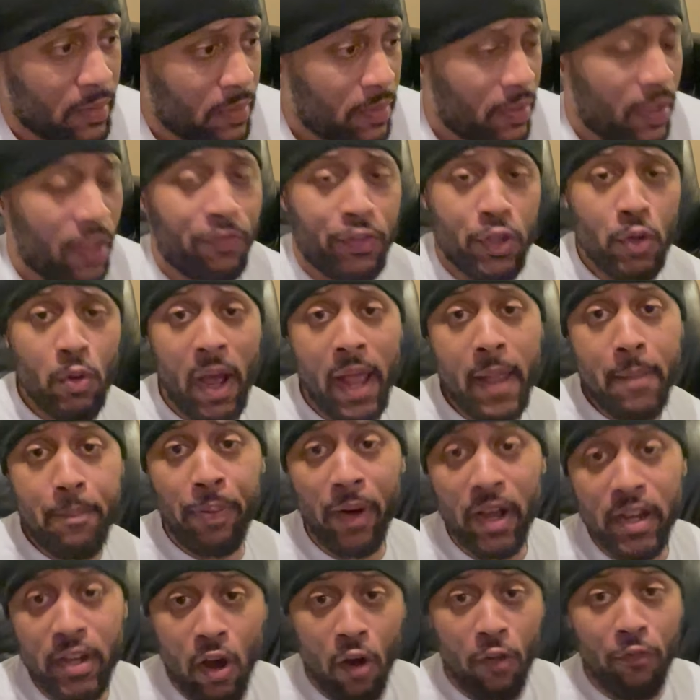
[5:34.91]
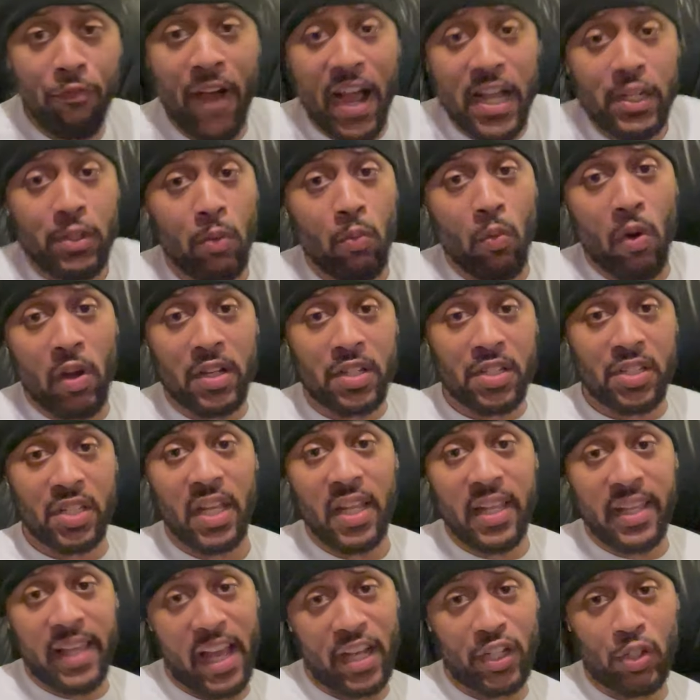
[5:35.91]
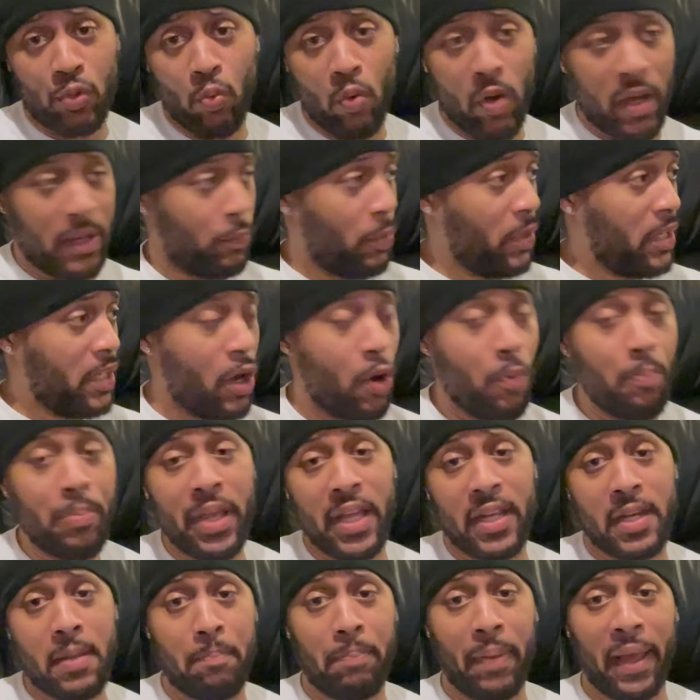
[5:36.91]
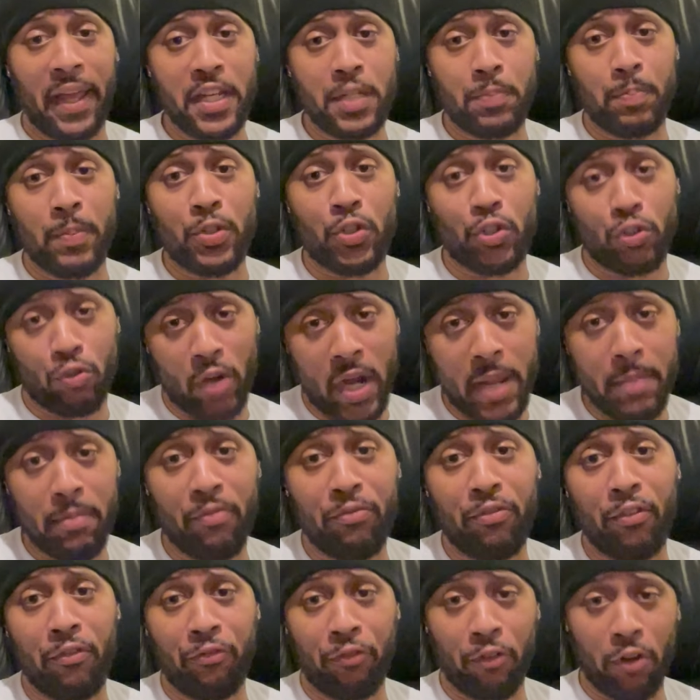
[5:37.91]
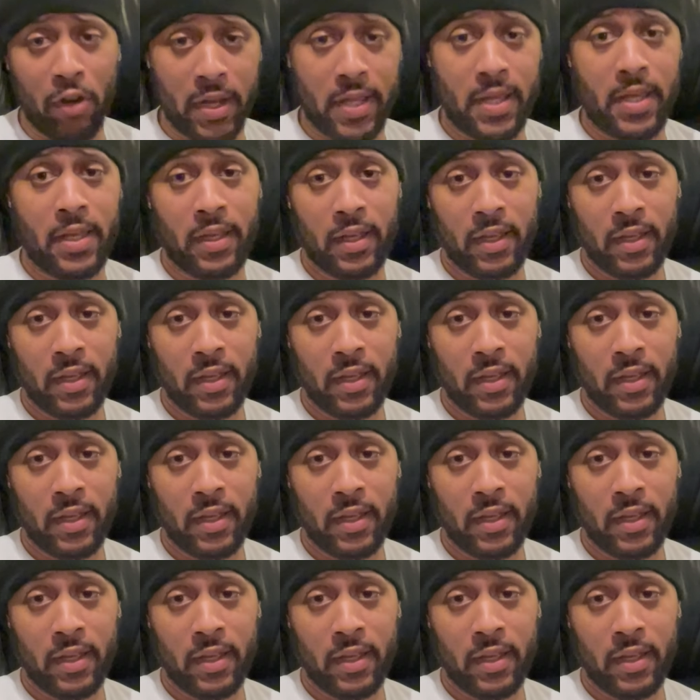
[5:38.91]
If you ain't putting on fights we want to see, guess what? We're gonna be in the basement streaming for free.